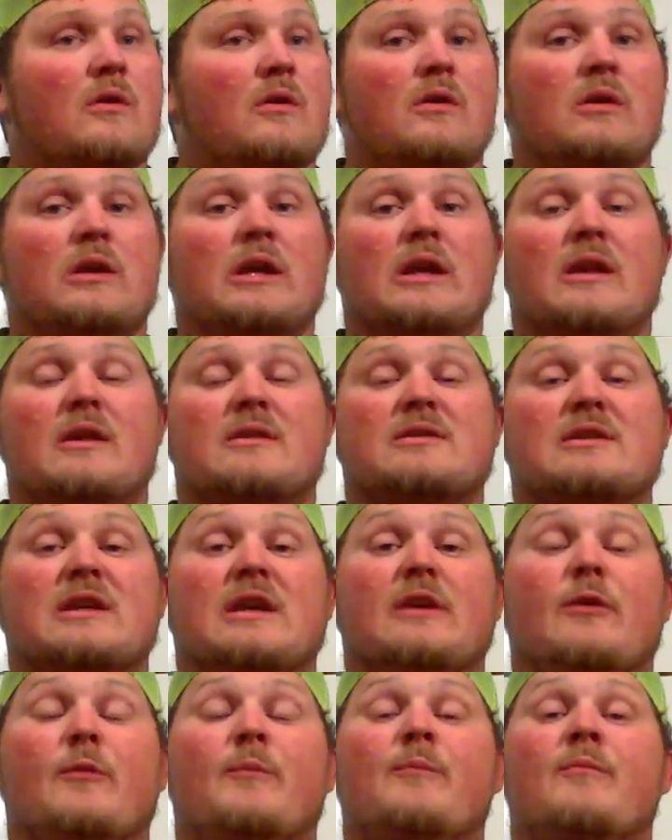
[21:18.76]
Yeah, that's
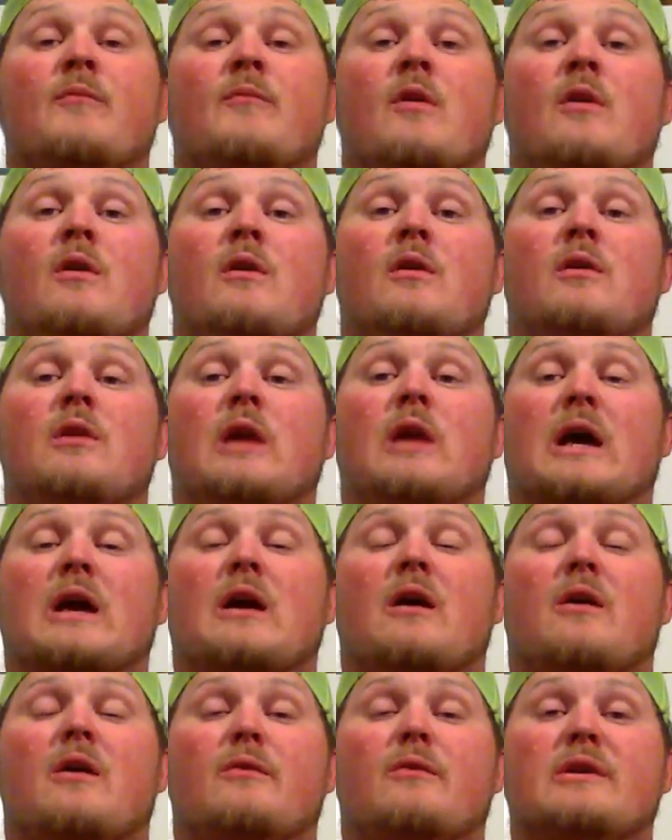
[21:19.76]
it. Like I
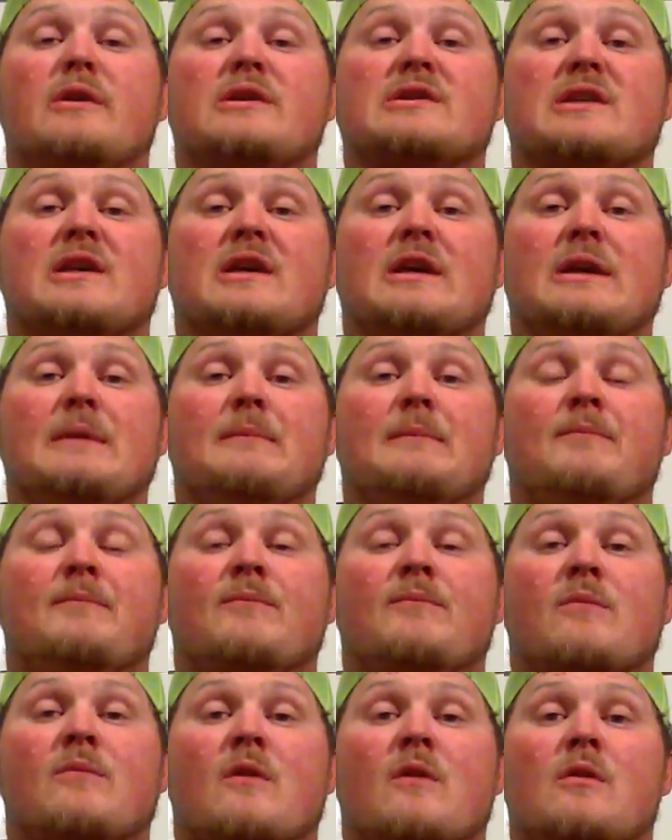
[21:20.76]
always say,
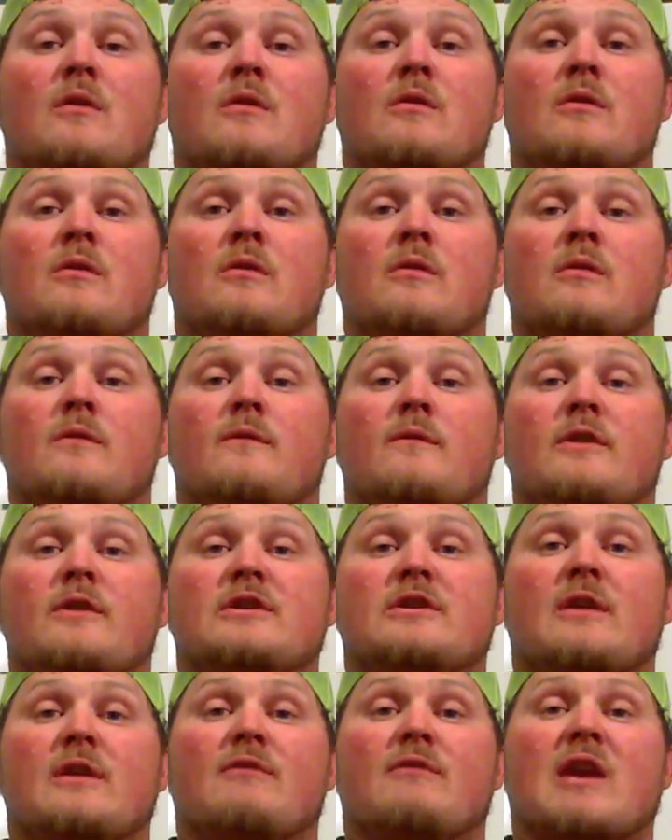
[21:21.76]
fish
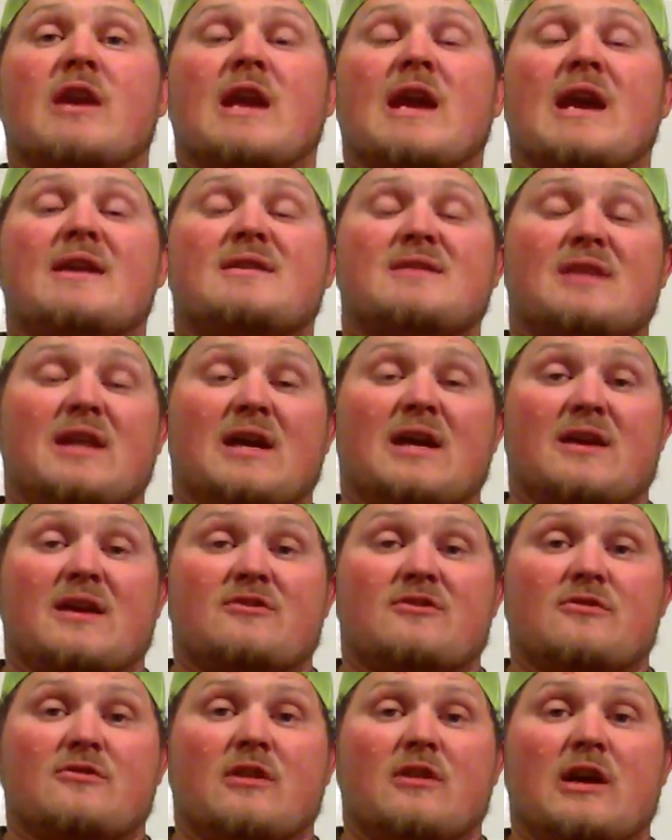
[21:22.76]
every cast like it's
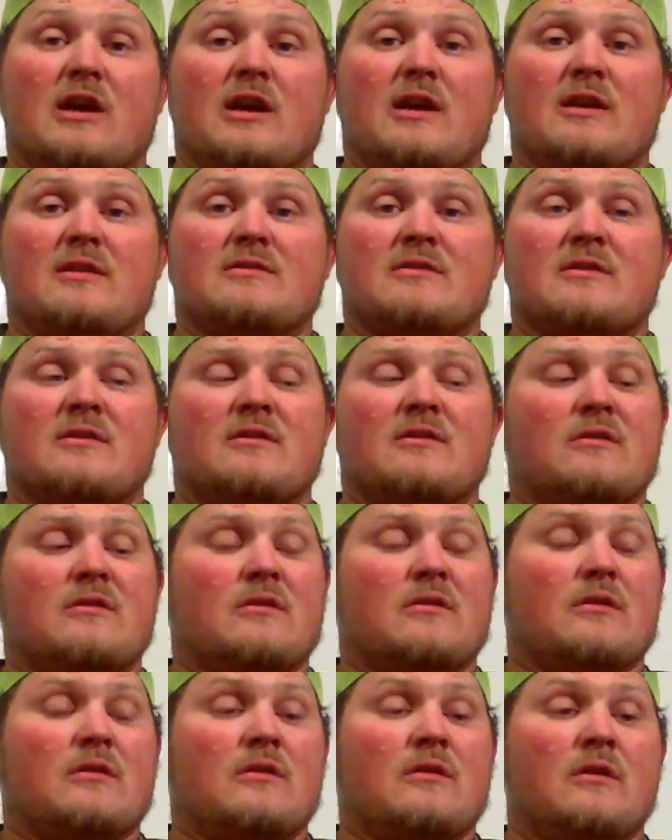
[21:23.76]
your last.
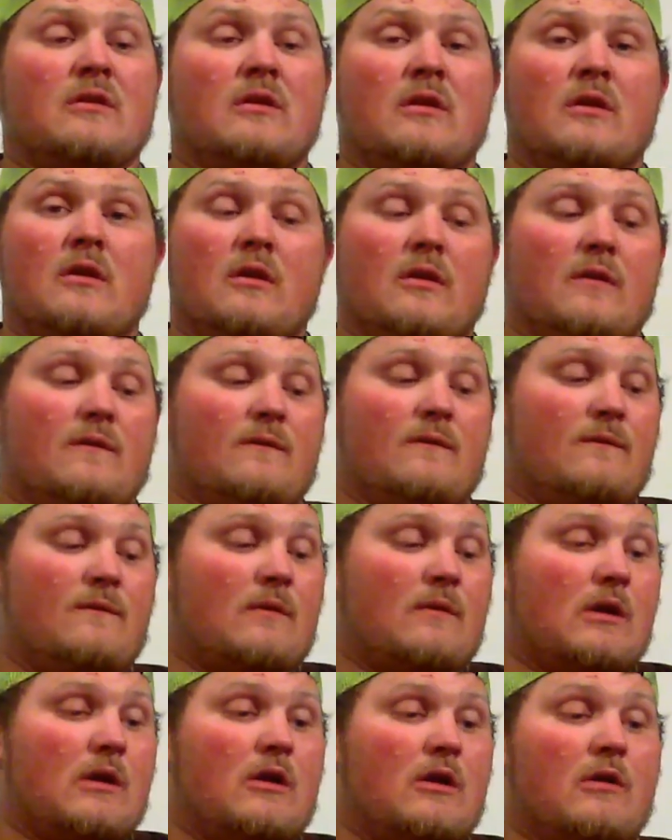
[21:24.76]

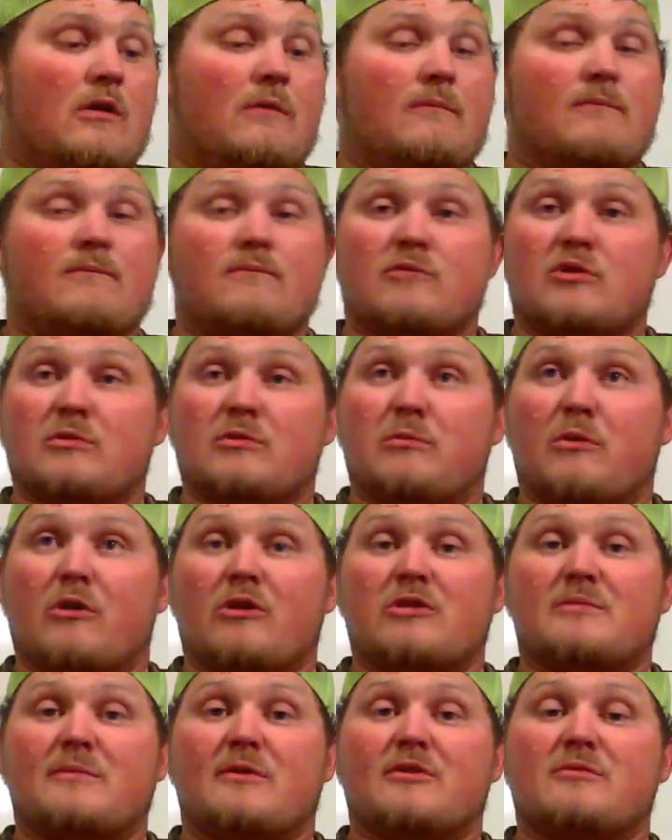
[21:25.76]
Tomorrow's
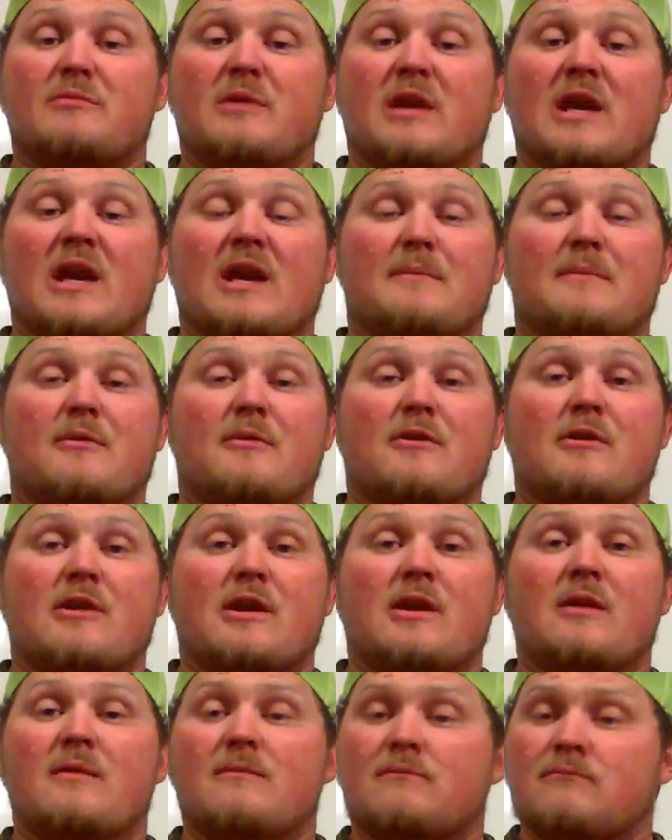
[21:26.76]
supposed to be kind of pretty.
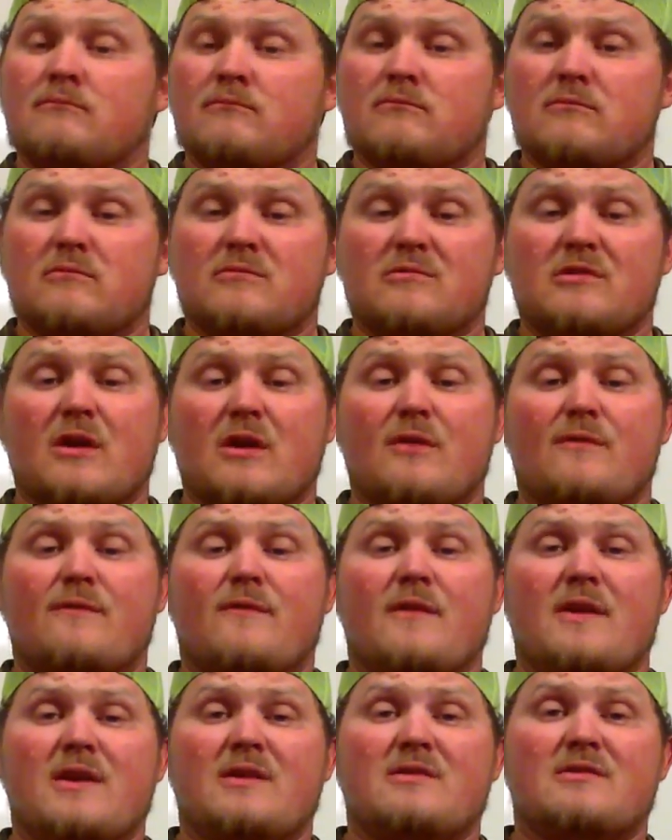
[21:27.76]
Go
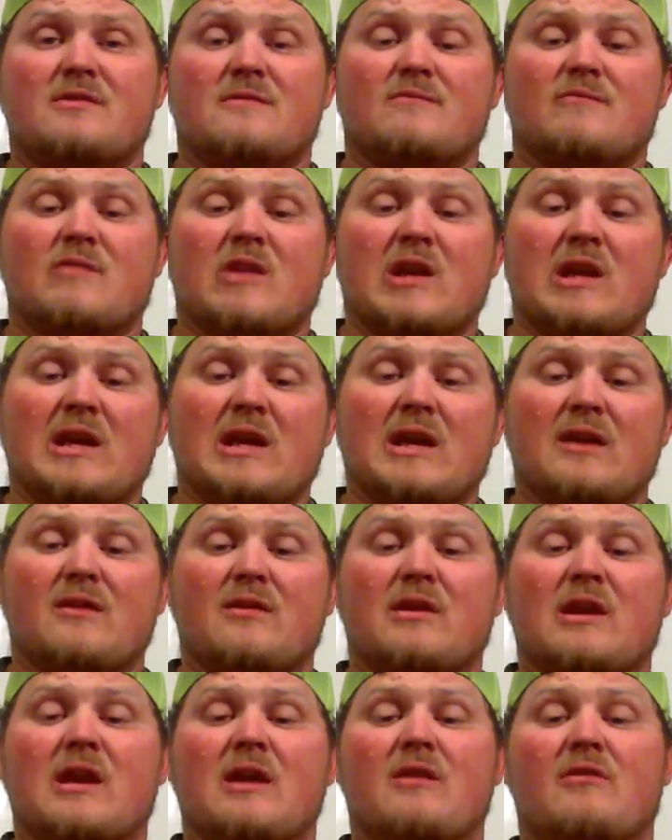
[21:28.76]
fishing, get out in
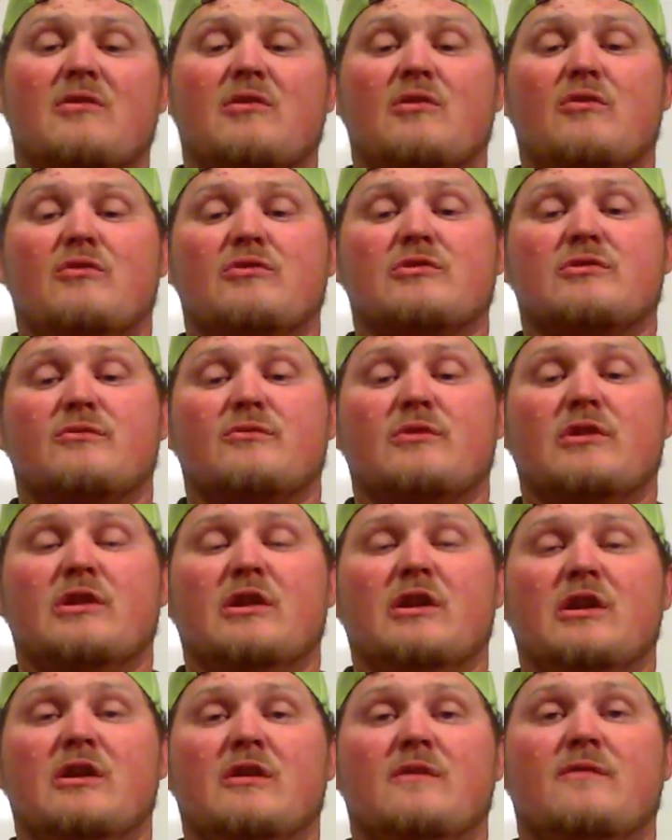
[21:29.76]
the outdoors that we
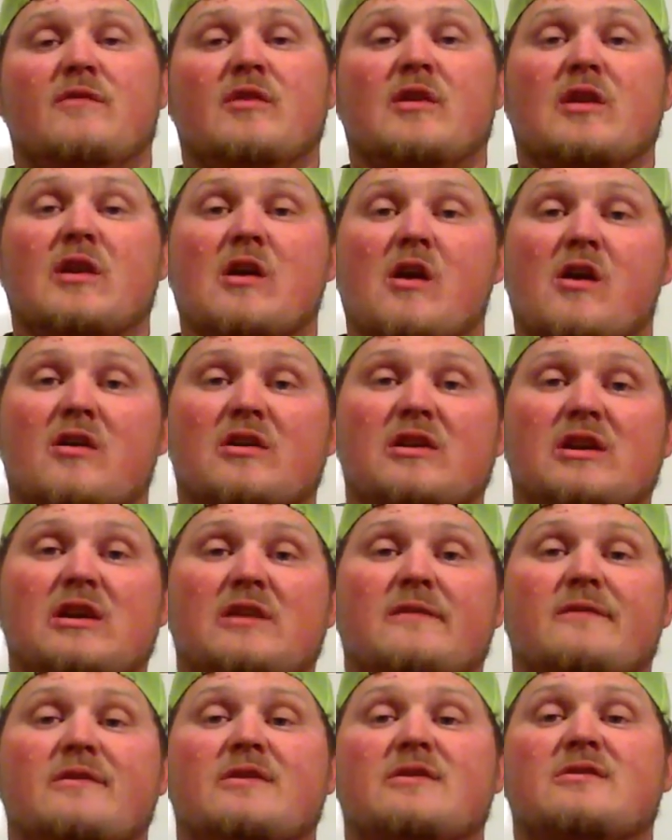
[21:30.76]
love, that God
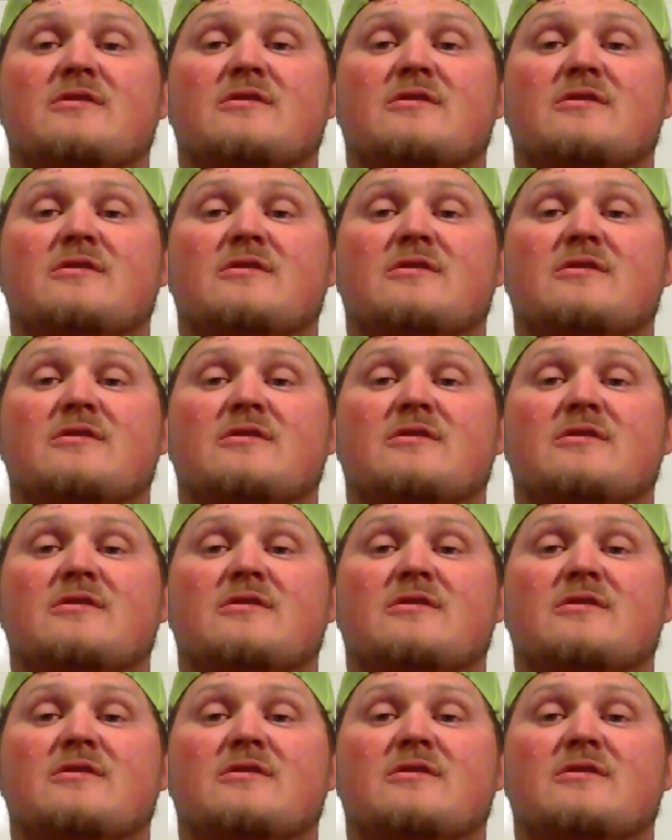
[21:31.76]
give us.